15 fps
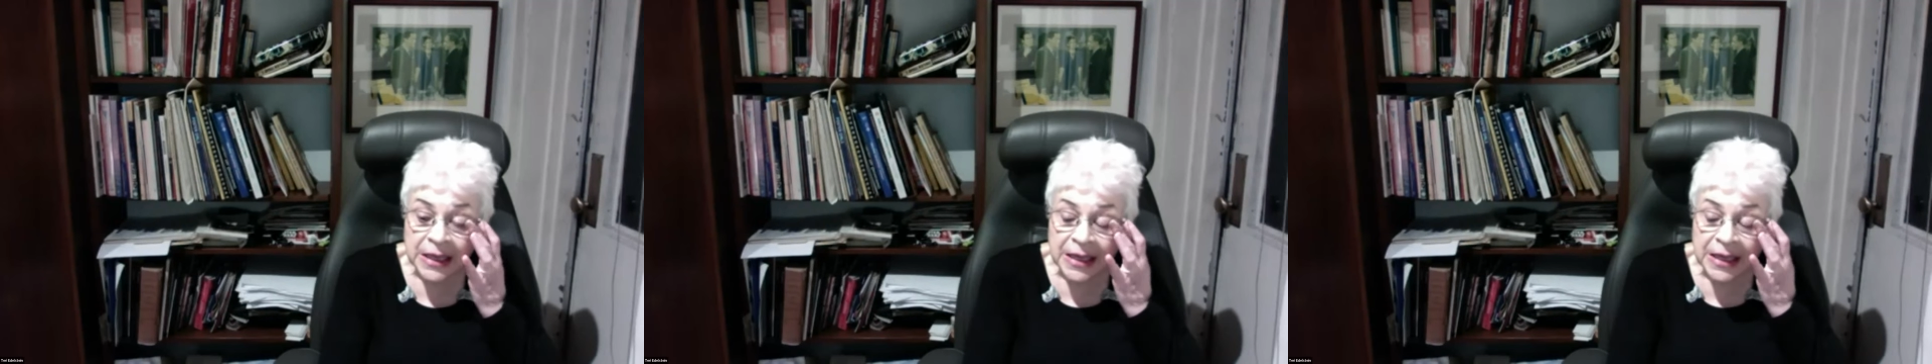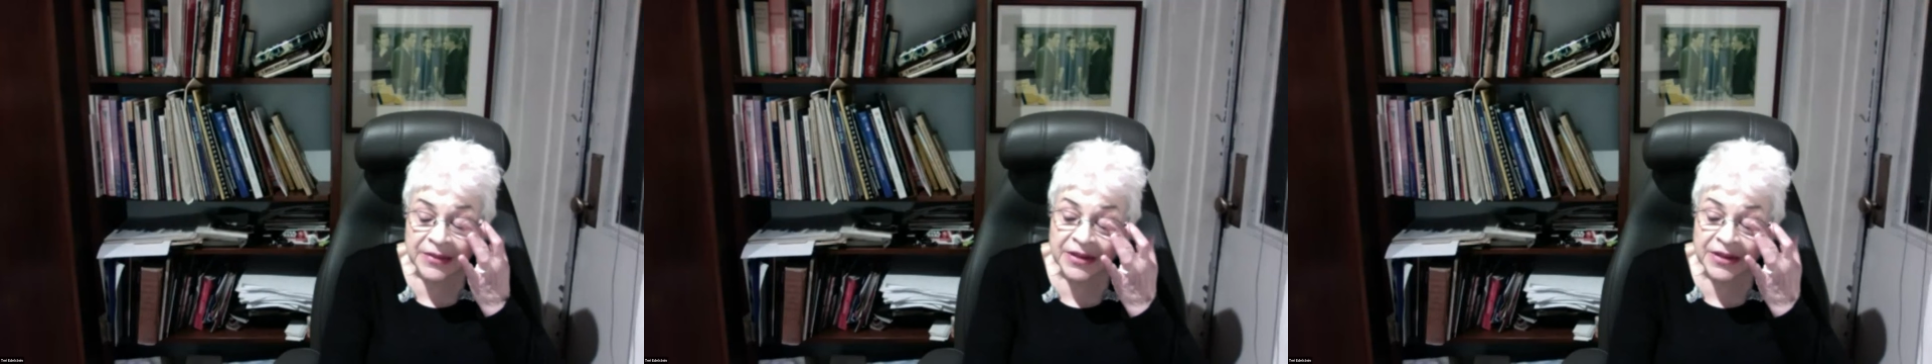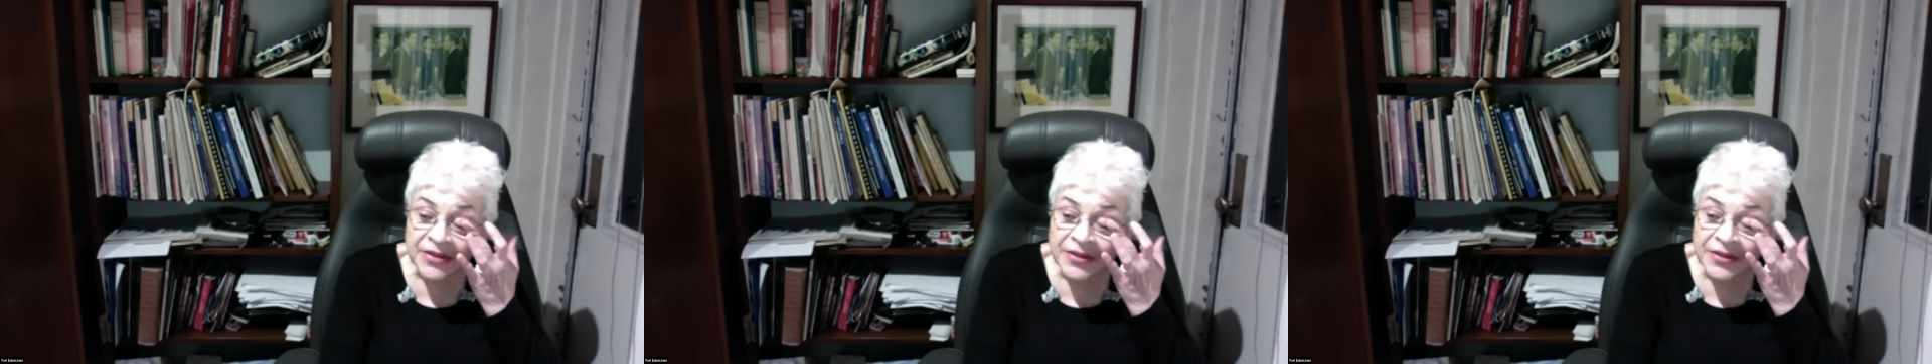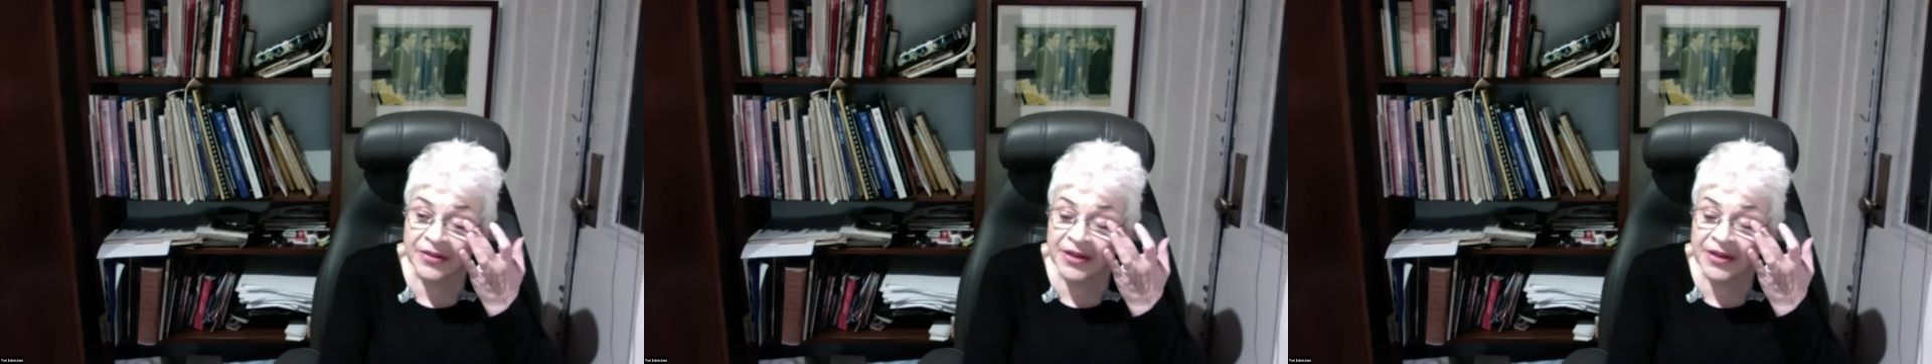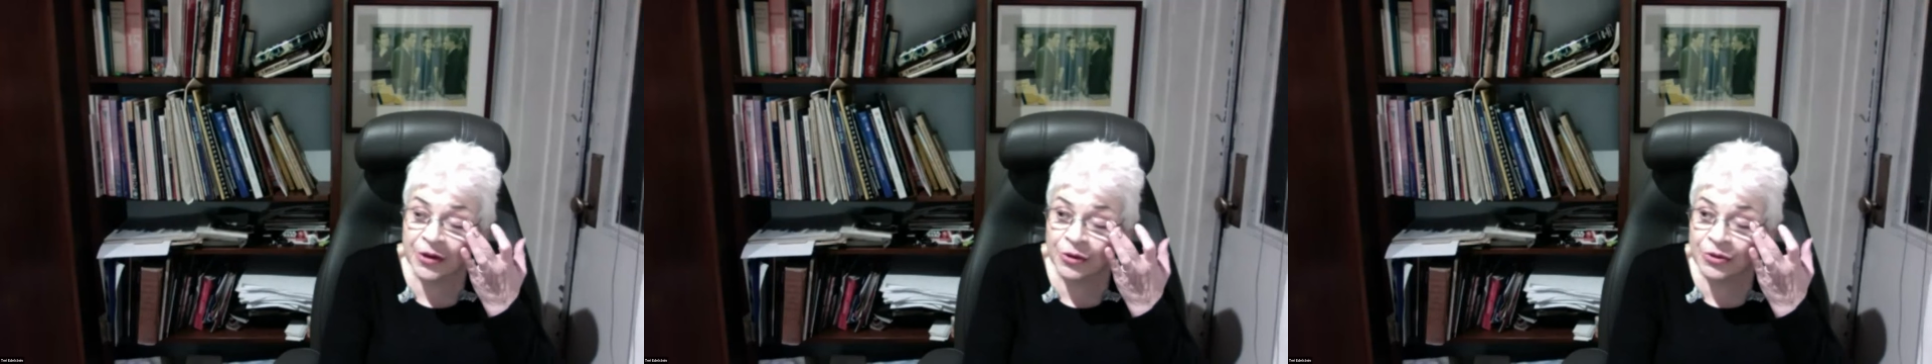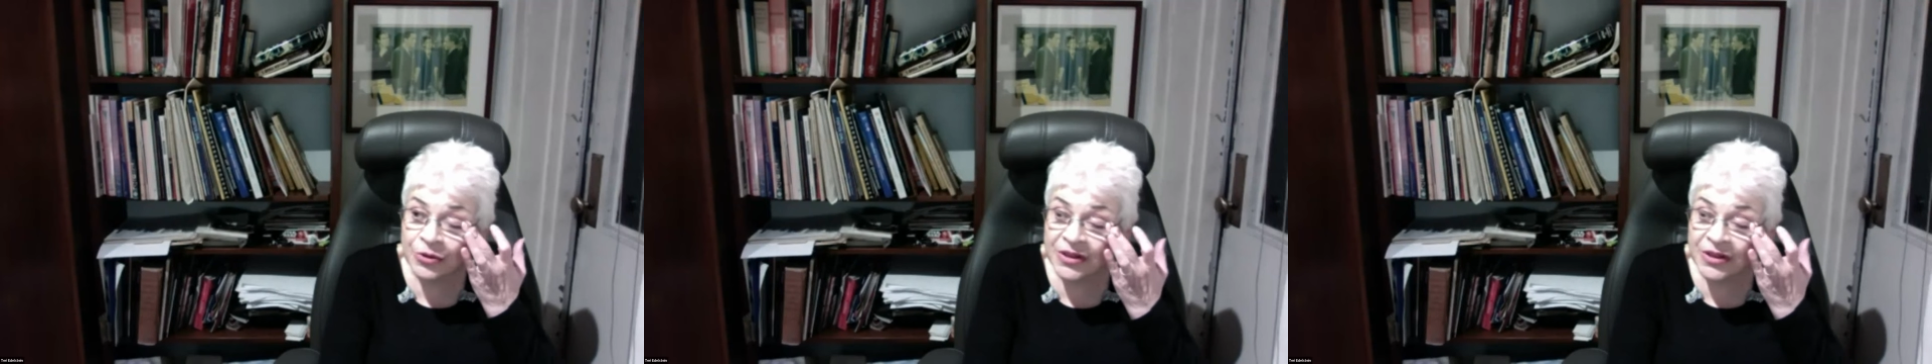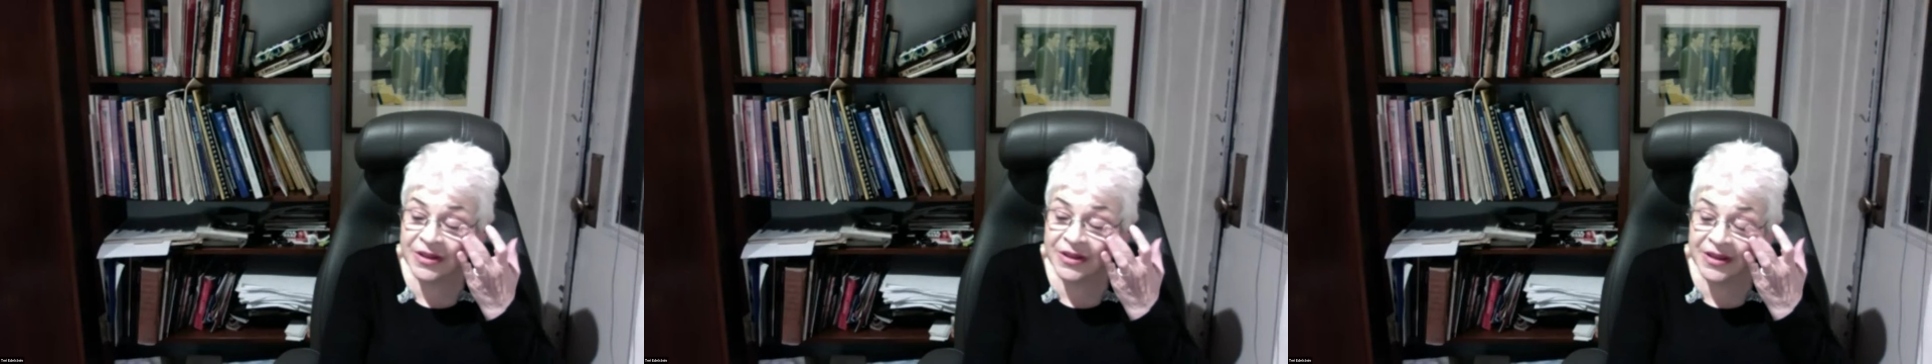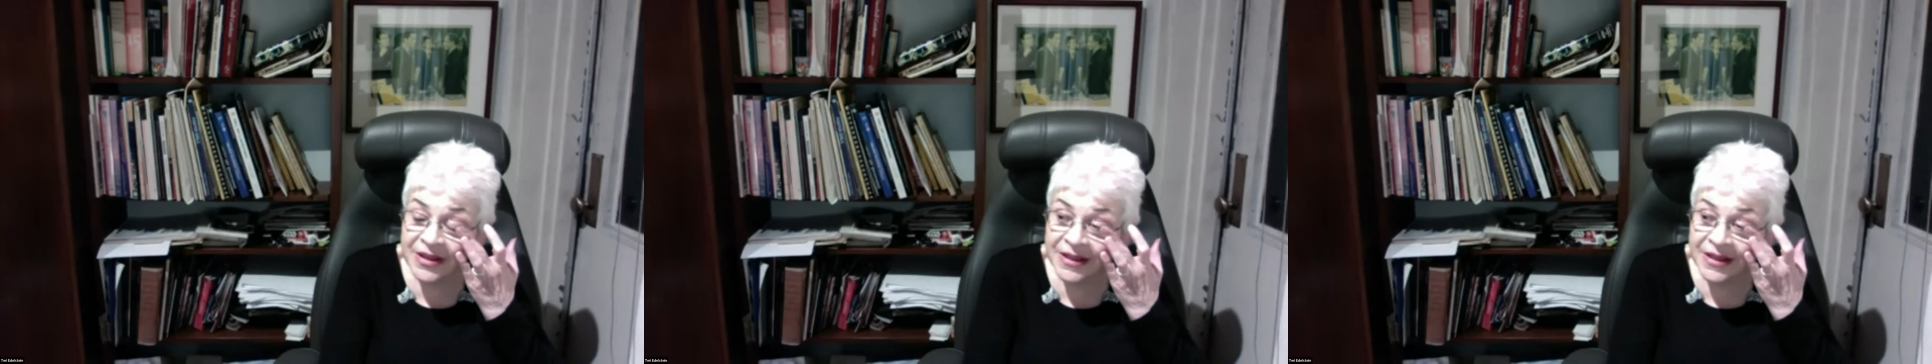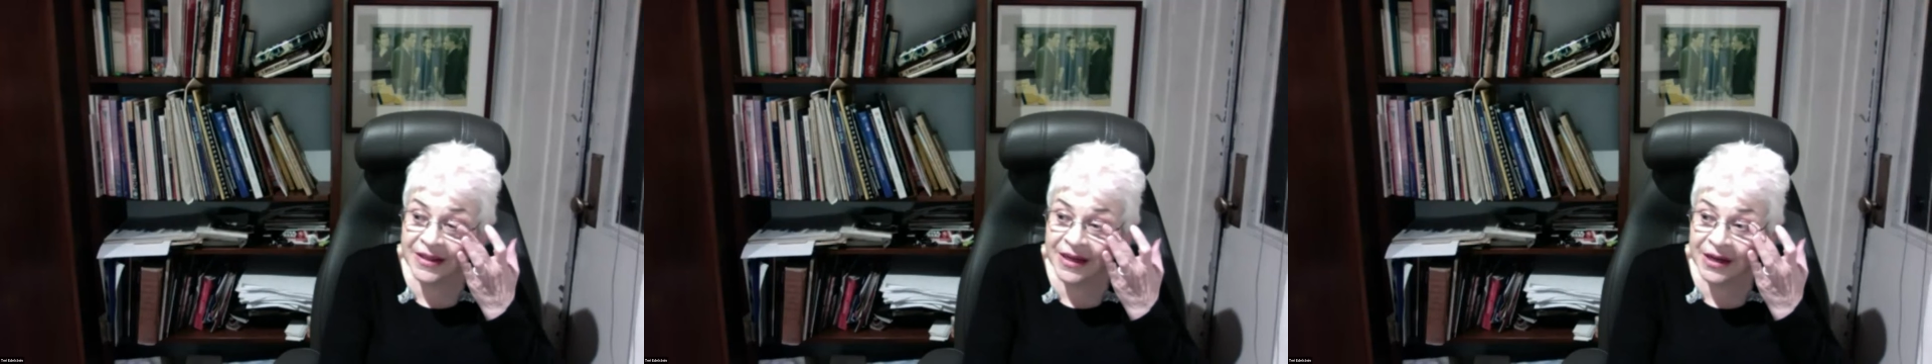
the the only thing that